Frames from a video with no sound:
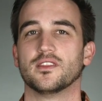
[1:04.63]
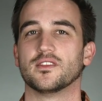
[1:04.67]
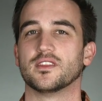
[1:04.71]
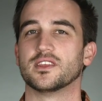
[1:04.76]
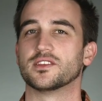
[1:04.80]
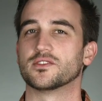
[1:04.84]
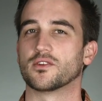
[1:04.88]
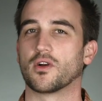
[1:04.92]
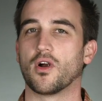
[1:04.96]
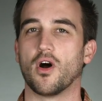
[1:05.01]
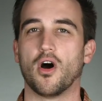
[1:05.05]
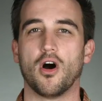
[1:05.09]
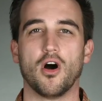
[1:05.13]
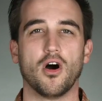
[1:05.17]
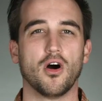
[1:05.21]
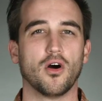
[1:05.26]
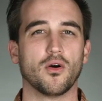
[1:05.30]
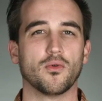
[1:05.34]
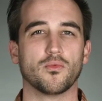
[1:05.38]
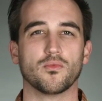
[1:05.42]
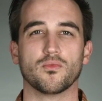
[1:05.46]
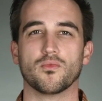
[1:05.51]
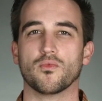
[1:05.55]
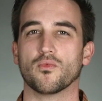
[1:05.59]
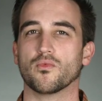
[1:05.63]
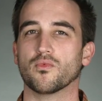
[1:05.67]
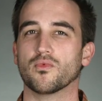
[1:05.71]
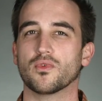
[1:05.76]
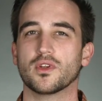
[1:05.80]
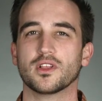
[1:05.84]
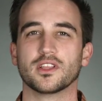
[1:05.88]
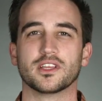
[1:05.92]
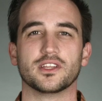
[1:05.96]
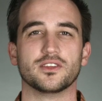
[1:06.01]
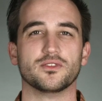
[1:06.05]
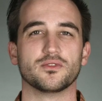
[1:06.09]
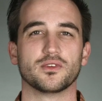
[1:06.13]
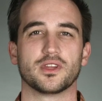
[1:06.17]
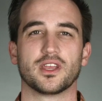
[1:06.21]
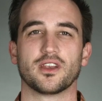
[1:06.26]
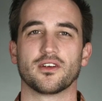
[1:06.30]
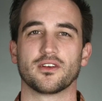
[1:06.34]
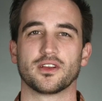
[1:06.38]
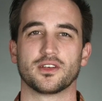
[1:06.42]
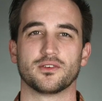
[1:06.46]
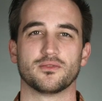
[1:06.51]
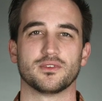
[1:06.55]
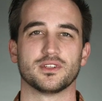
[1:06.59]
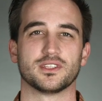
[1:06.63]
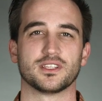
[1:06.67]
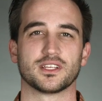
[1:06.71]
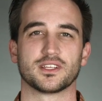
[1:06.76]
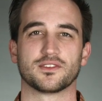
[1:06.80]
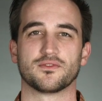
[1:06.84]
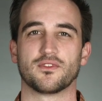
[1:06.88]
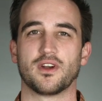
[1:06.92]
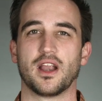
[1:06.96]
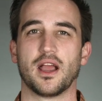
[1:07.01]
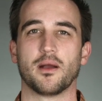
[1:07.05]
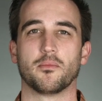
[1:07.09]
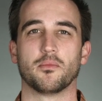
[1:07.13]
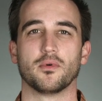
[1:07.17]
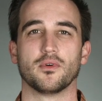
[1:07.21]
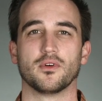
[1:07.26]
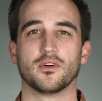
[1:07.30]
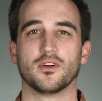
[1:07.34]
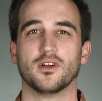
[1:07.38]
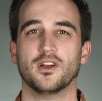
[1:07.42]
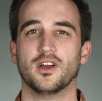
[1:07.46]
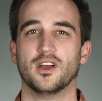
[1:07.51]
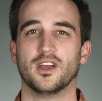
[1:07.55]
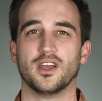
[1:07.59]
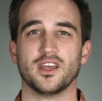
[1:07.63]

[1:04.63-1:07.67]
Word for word: These are all really new characteristics for Apple,